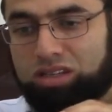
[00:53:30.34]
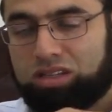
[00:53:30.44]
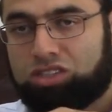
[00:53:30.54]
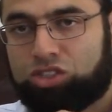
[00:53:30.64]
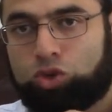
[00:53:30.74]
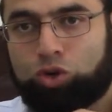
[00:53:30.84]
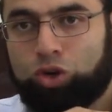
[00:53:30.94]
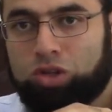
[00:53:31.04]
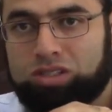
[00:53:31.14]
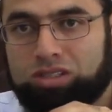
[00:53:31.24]

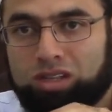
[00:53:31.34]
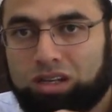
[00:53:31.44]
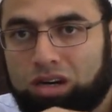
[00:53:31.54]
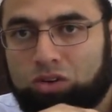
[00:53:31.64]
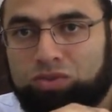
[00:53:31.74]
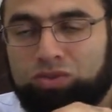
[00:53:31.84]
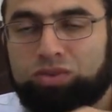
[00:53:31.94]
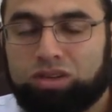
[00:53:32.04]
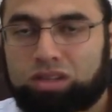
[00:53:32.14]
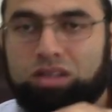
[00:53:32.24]
scrolls of,
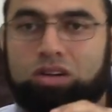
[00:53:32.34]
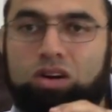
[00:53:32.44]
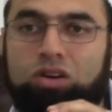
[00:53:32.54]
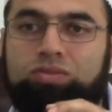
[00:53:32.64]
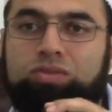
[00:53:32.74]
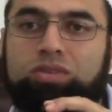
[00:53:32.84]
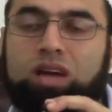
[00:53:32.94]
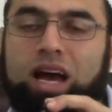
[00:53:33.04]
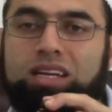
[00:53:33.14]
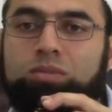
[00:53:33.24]
of
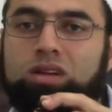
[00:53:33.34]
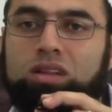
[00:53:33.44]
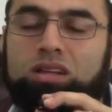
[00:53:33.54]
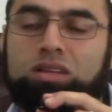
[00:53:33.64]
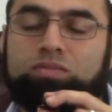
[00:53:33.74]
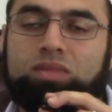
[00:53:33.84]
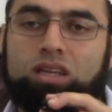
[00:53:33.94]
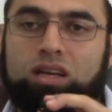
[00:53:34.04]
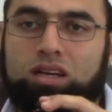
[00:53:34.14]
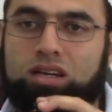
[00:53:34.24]
animal
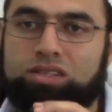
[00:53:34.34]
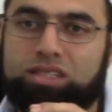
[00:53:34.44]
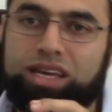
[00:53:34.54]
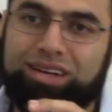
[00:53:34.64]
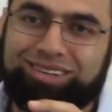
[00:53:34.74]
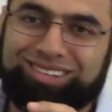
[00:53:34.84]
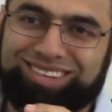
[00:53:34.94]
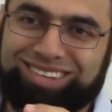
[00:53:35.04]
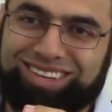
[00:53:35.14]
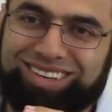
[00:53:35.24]
uh, skin.
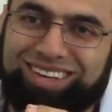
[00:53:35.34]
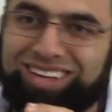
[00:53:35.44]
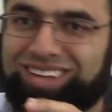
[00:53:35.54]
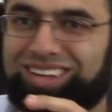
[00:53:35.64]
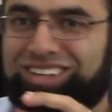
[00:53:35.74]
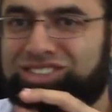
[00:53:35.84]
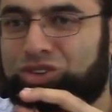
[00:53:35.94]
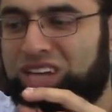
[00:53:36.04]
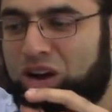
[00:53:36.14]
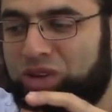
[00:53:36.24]
So
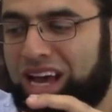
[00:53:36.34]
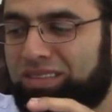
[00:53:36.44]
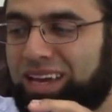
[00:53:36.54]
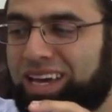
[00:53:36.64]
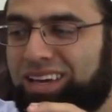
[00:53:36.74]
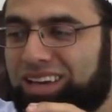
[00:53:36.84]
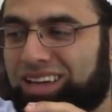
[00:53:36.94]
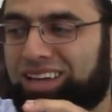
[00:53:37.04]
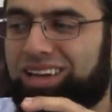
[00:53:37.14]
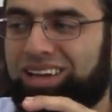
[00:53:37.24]
now we have like
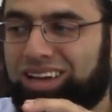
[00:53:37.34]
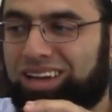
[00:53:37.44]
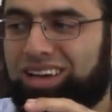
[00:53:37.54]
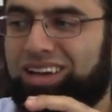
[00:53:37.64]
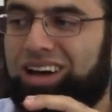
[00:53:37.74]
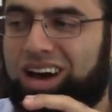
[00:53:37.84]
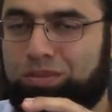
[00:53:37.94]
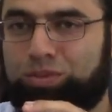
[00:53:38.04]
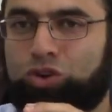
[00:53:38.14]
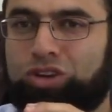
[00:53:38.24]
a
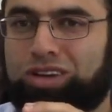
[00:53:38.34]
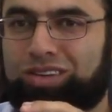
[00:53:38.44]
book,